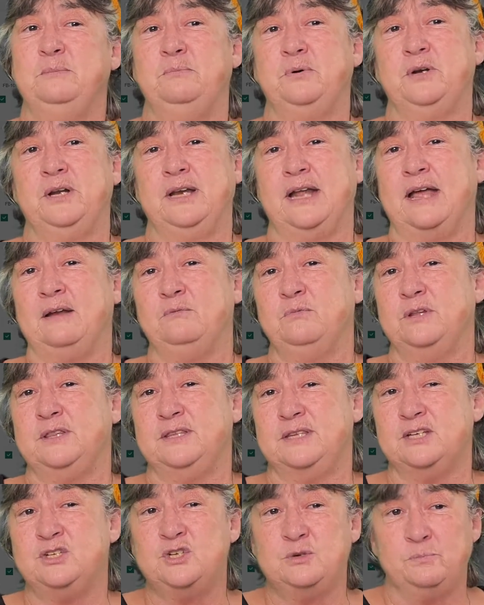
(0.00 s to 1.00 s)
put it, and with
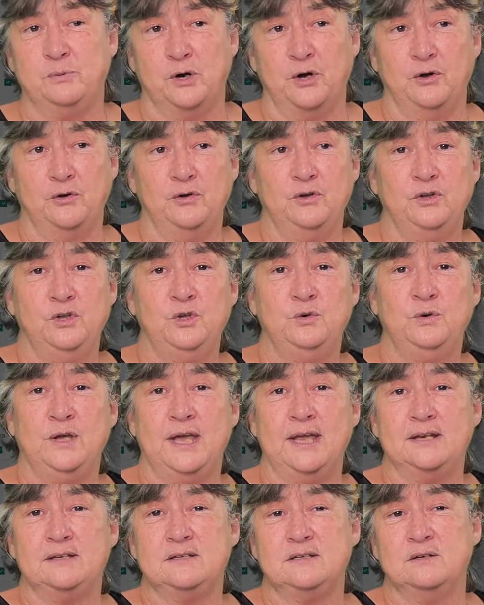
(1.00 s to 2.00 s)
Digibro,
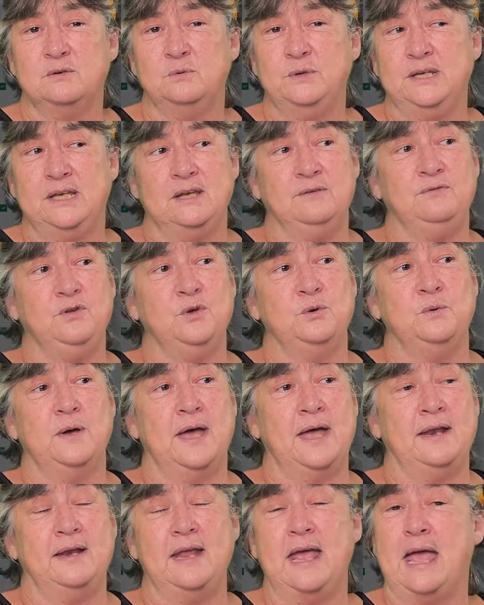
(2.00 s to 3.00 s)
we give you
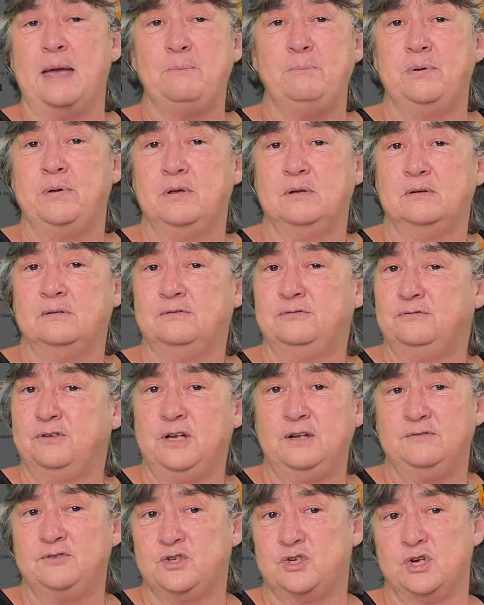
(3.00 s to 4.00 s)
an app
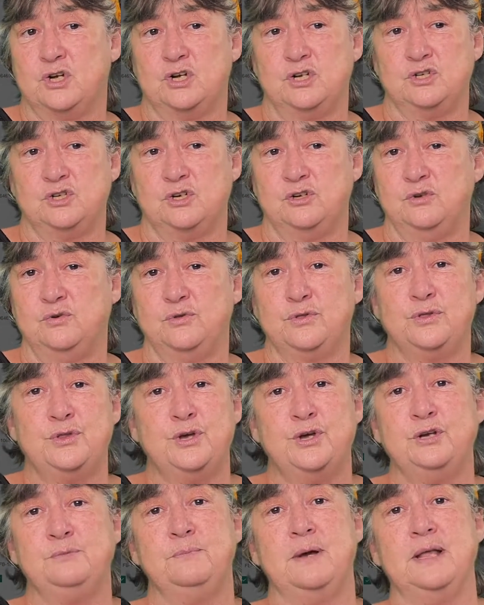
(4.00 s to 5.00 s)
free of charge on your
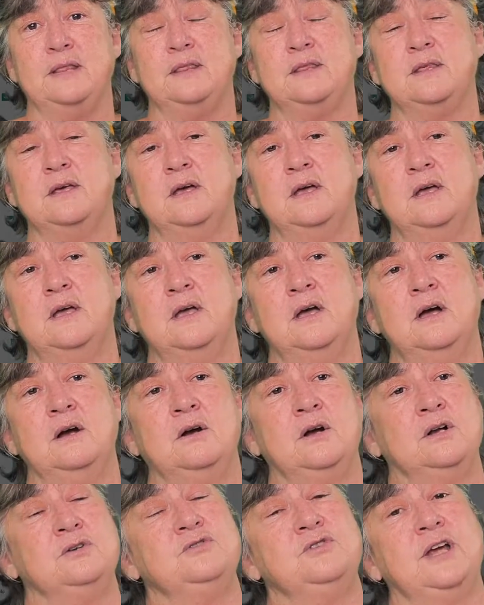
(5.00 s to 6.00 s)
3rd month
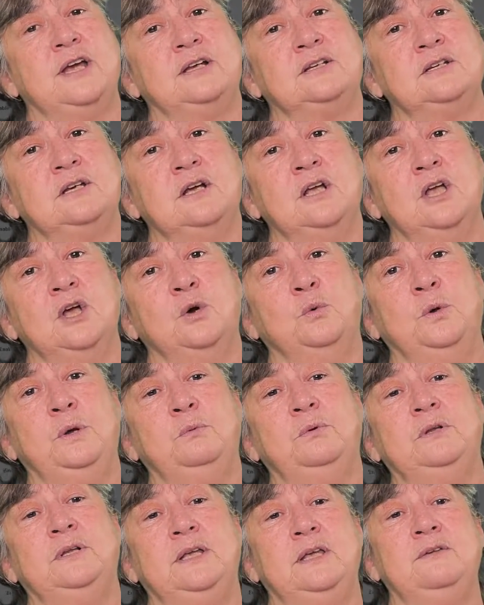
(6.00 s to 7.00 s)
contract. We
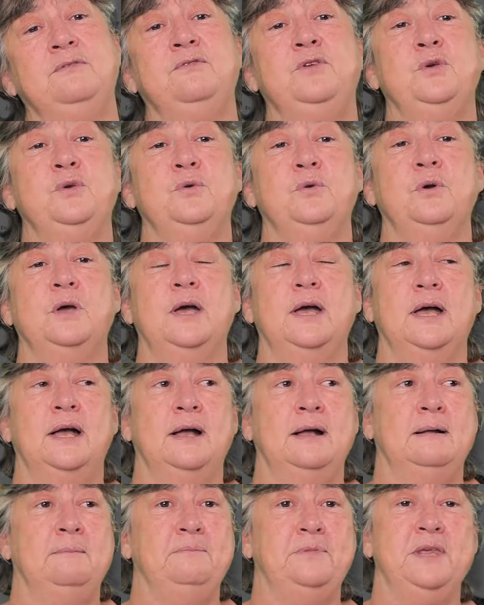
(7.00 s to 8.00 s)
will give you
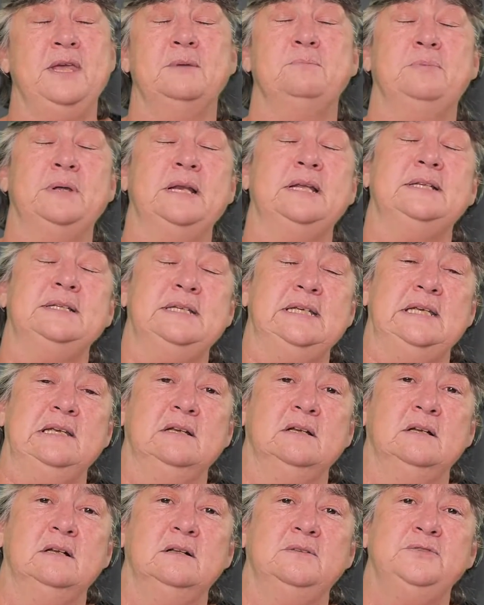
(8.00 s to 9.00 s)
the ability
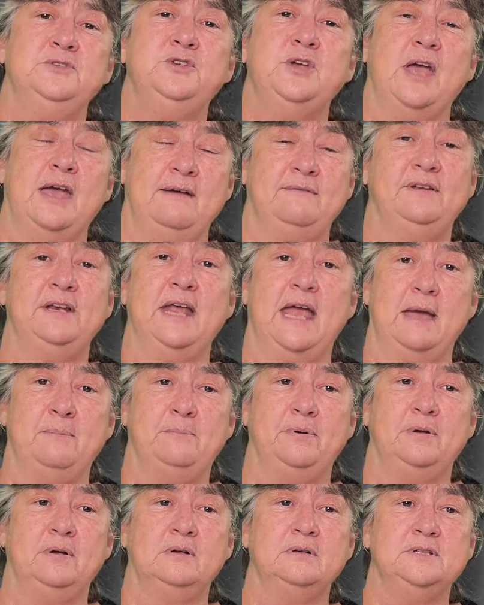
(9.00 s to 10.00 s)
to have an
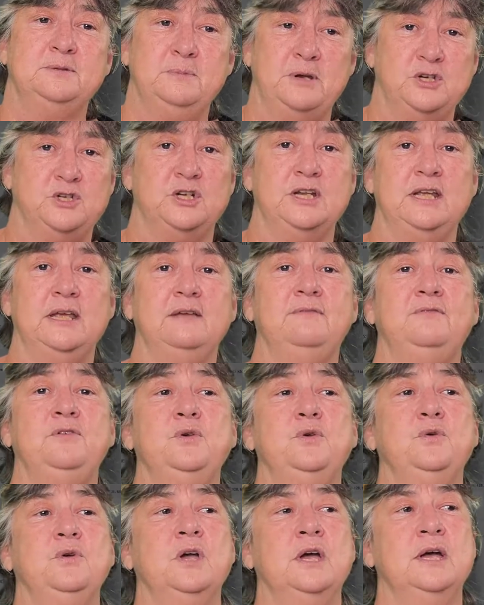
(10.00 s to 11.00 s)
app, especially if
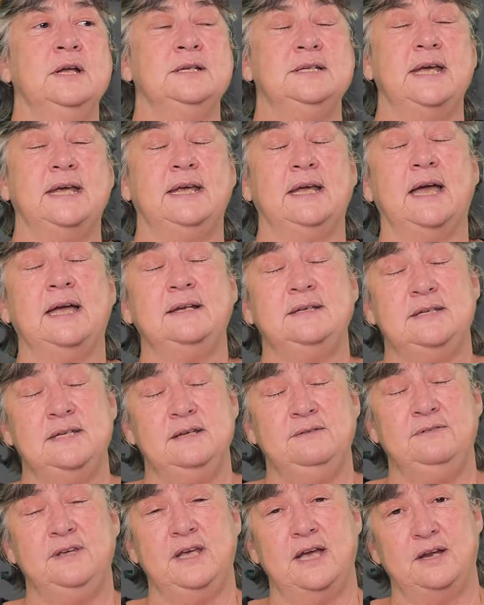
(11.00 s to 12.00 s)
you take a
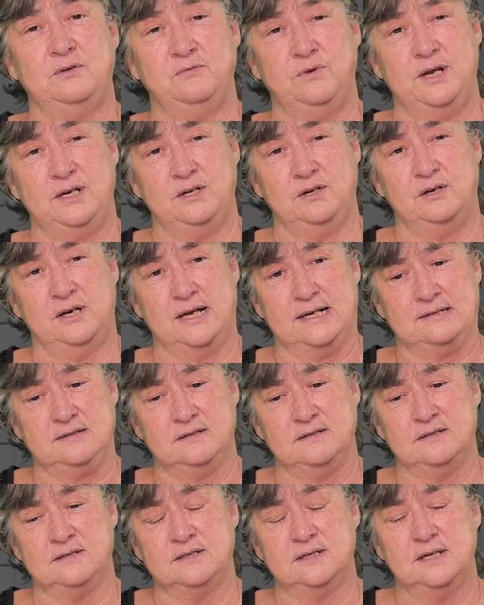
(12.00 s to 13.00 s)
TV and radio
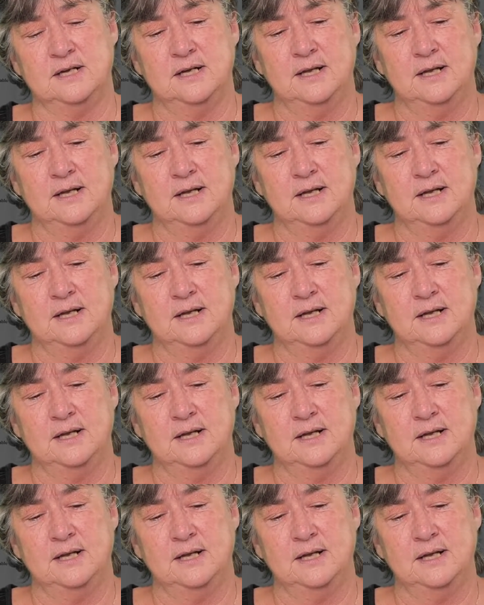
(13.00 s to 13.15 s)
license.